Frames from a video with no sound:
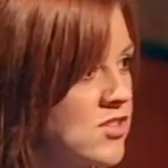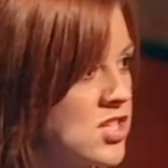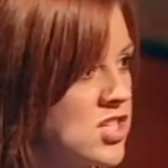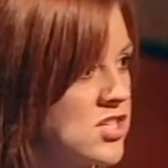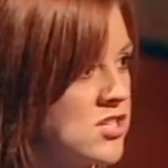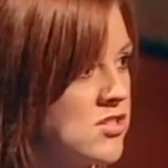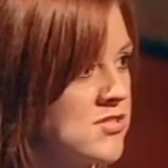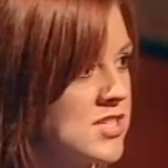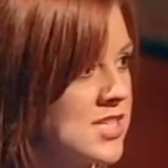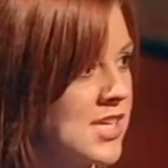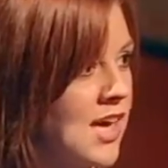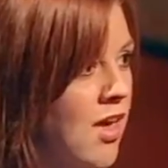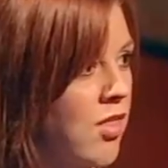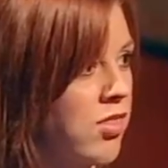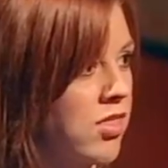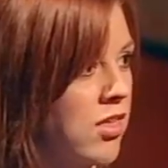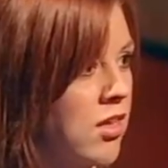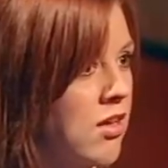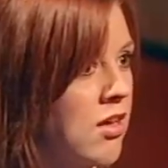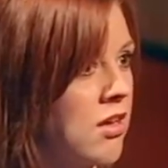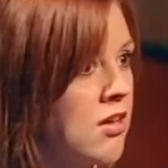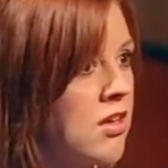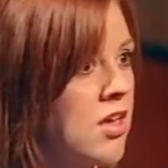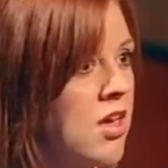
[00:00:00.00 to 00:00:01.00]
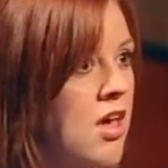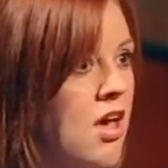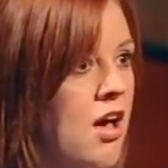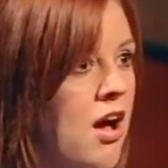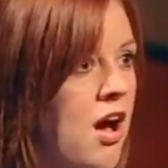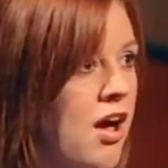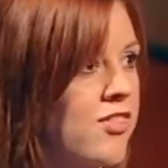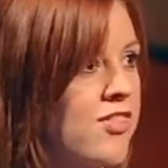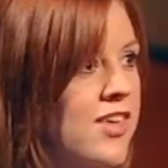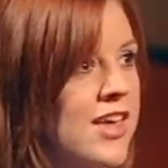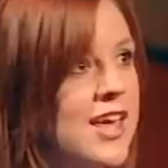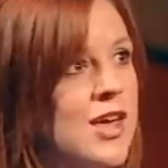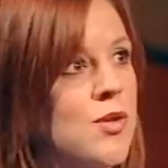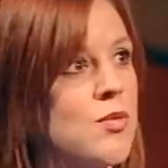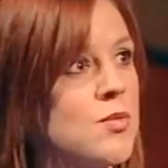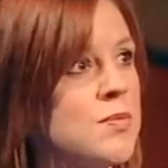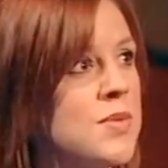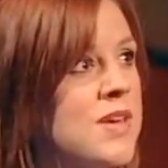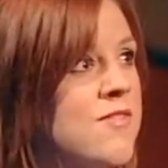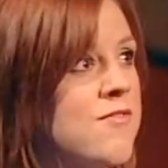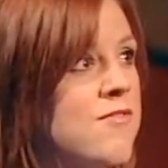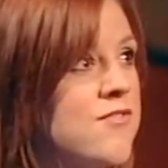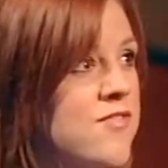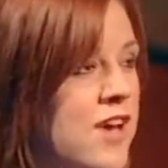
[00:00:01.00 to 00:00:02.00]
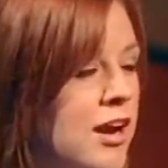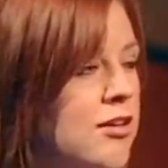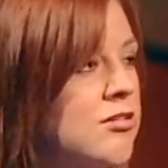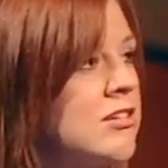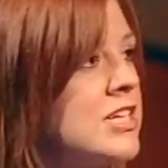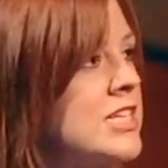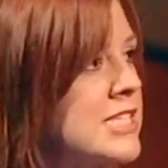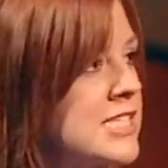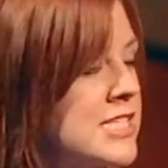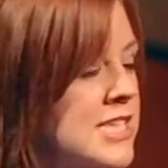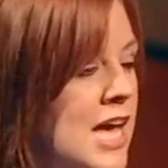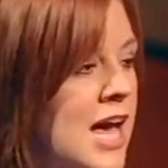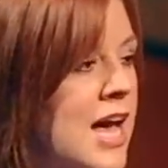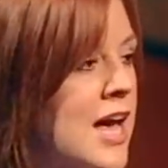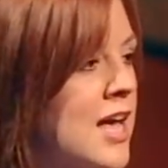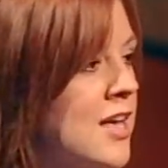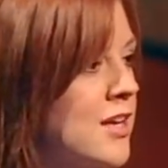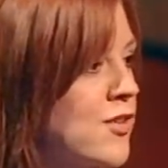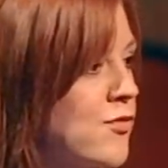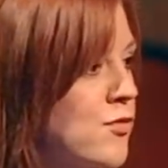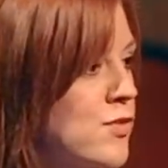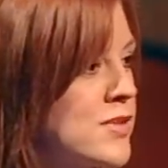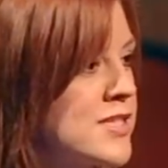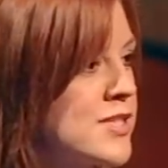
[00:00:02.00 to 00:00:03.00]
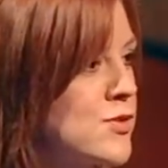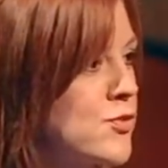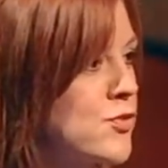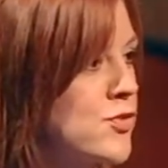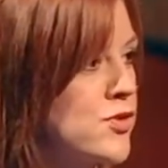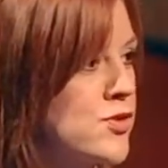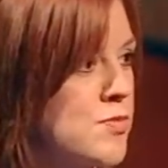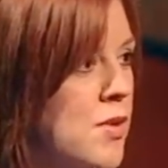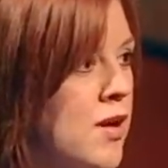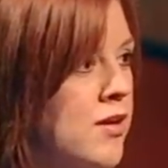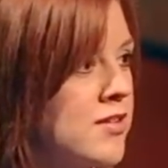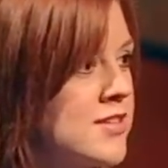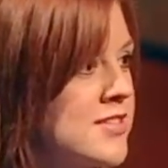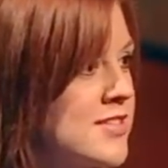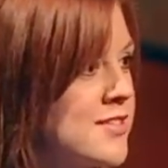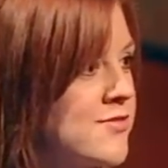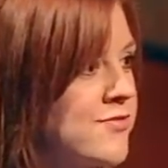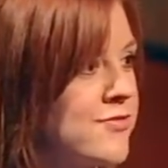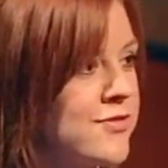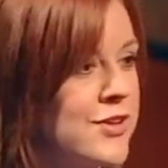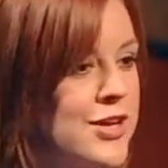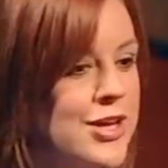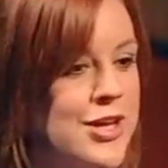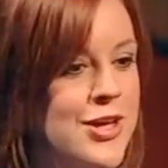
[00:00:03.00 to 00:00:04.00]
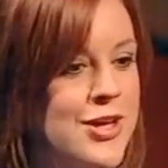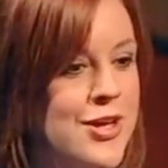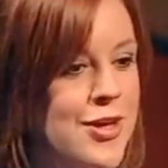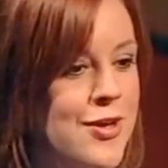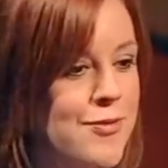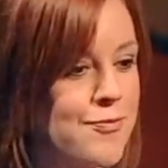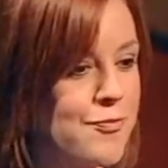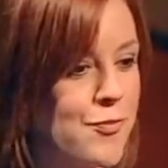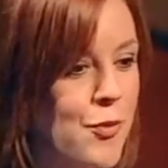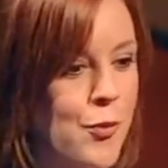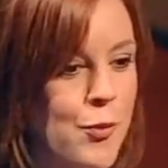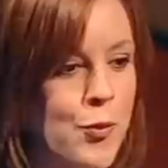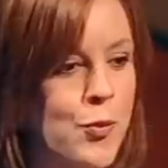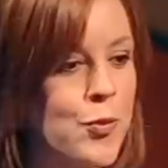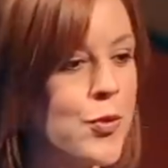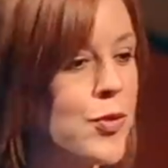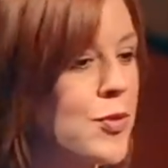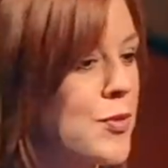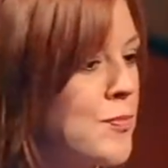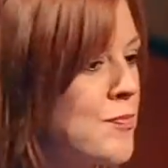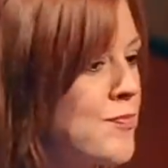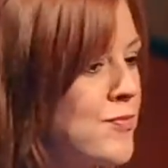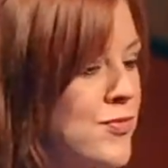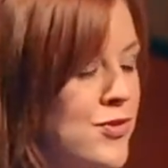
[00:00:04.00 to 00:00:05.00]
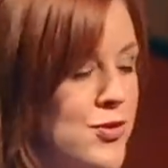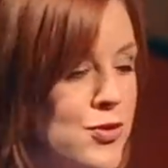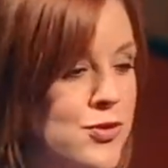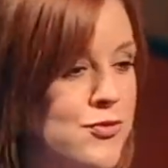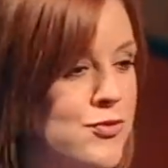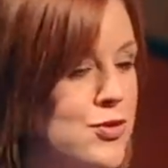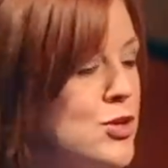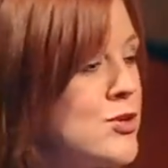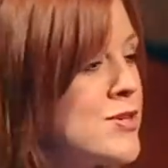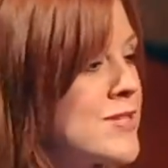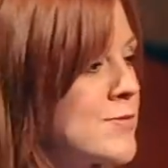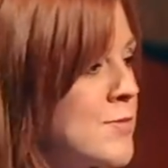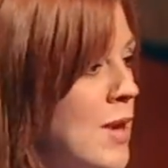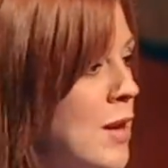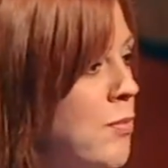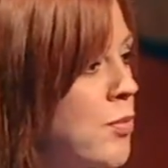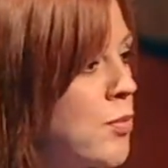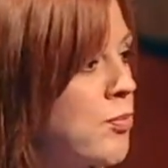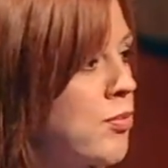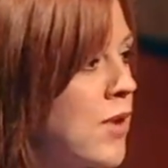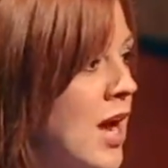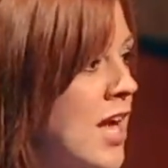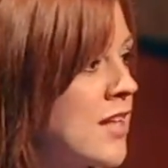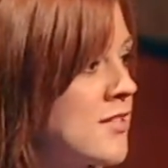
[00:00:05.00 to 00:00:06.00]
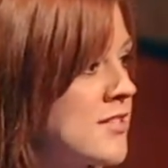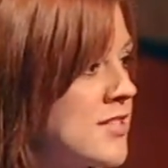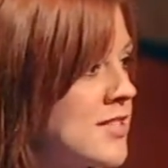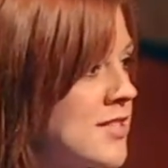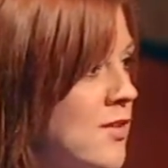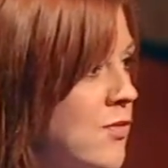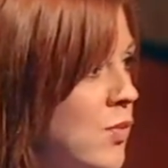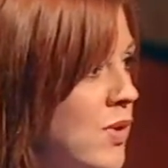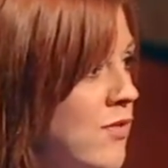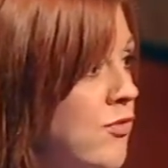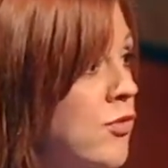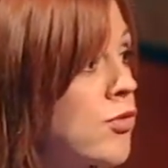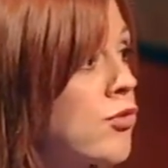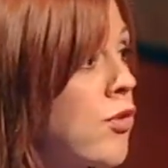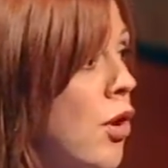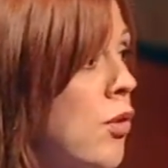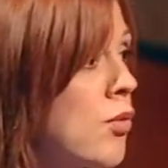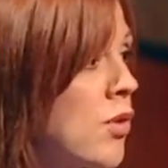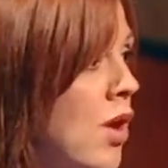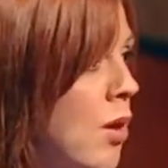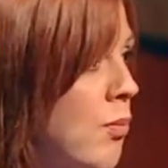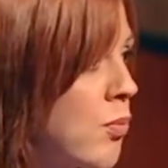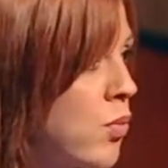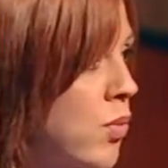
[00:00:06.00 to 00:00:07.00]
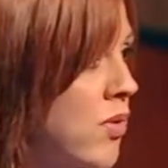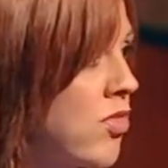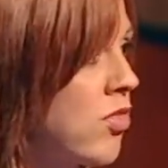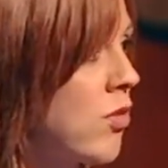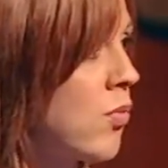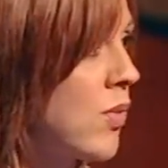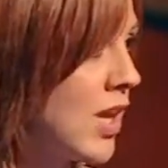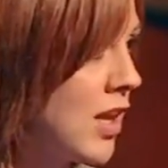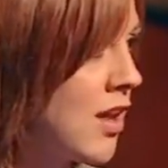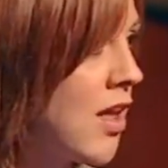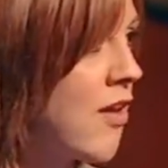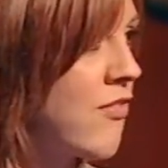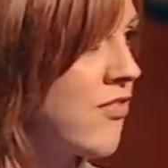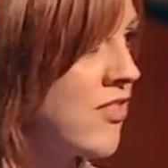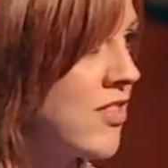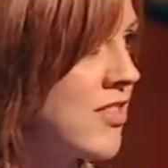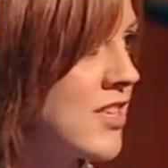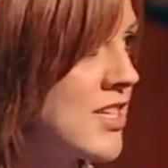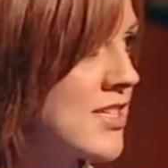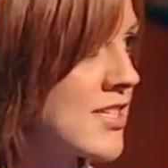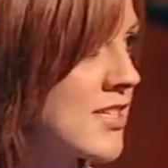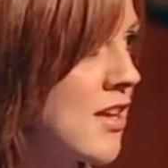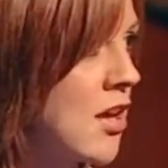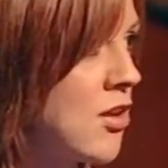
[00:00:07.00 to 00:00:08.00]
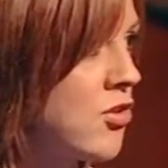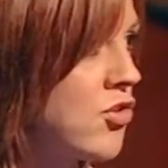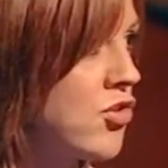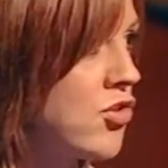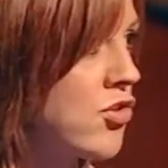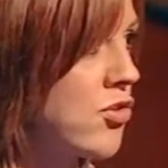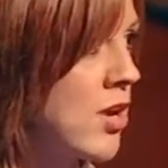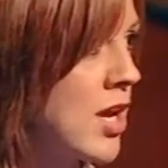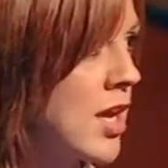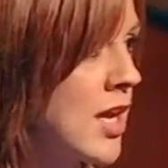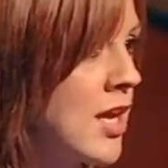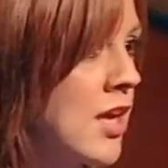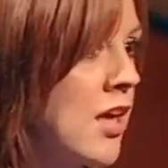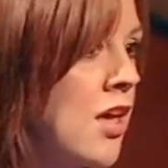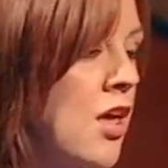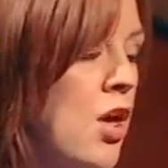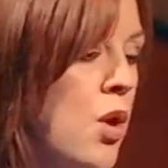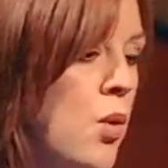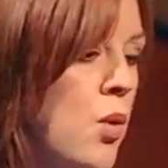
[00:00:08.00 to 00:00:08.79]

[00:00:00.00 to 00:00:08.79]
the two together. I think it would be very sad if we saw the demise of all the sort of newspaper brands that we've grown up with, that we love in this country.